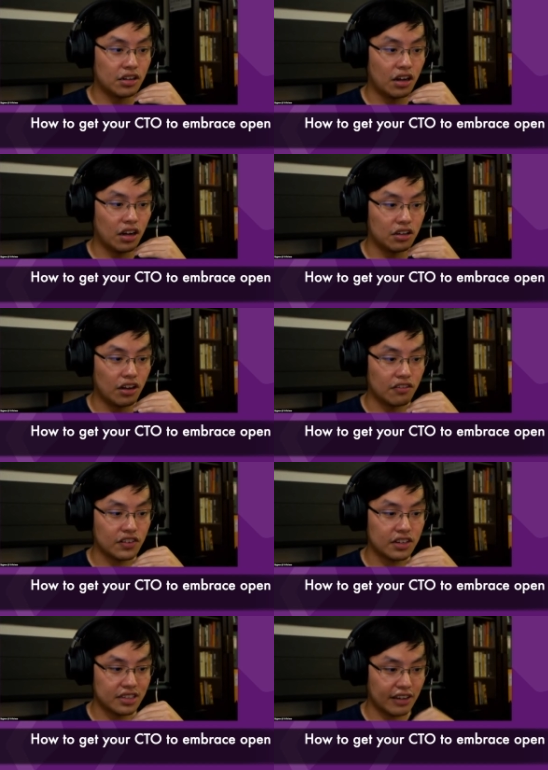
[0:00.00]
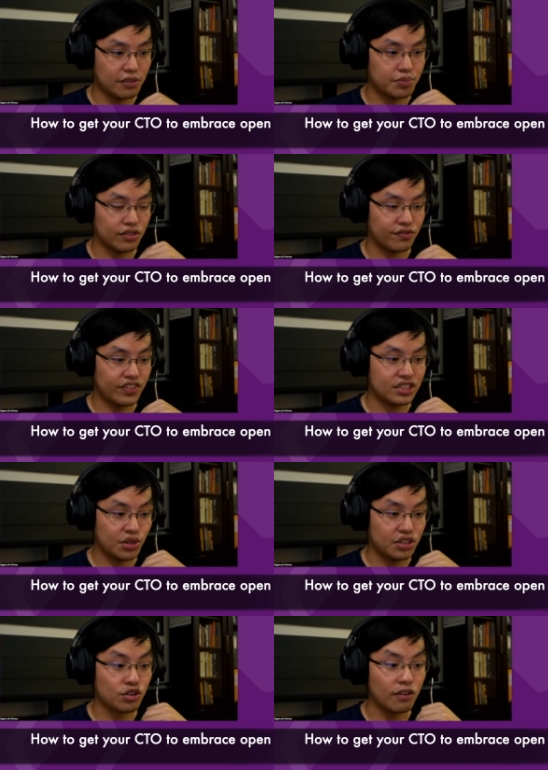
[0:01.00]
of developers will face trying
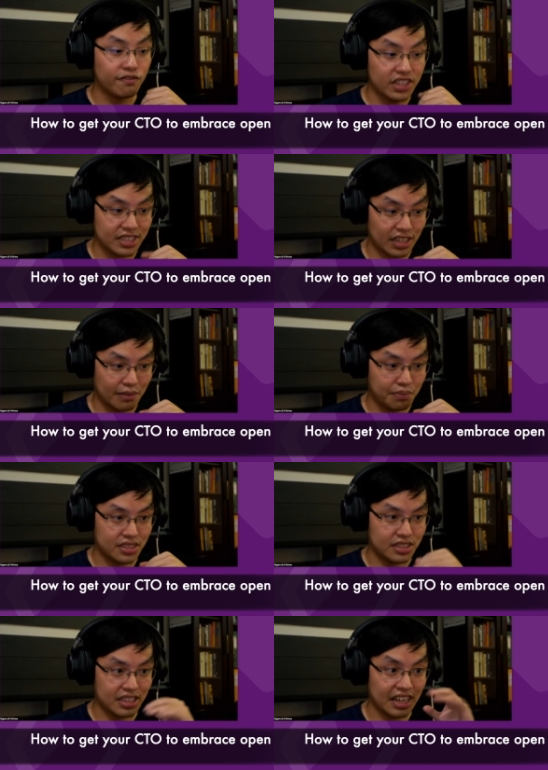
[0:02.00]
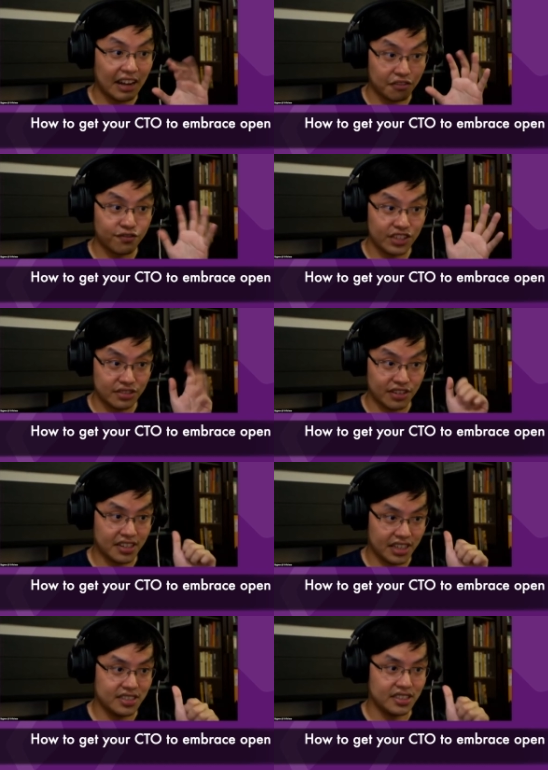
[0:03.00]
to convince their companies. They have to first
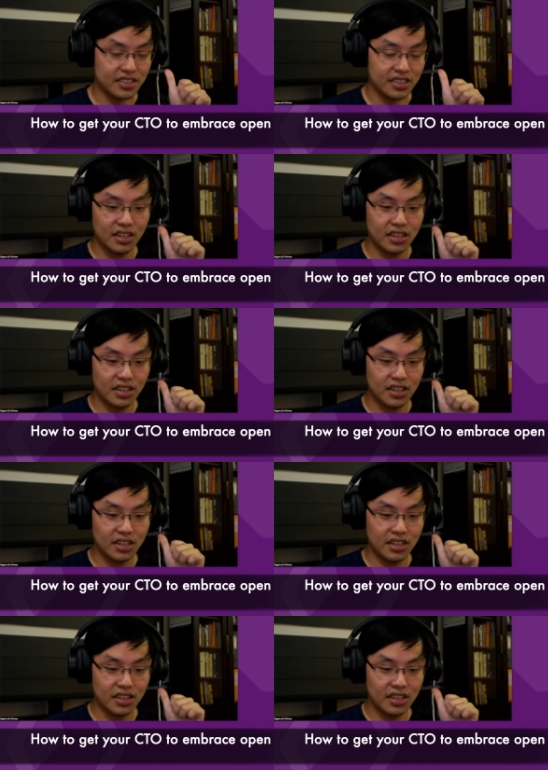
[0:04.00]
recognize this.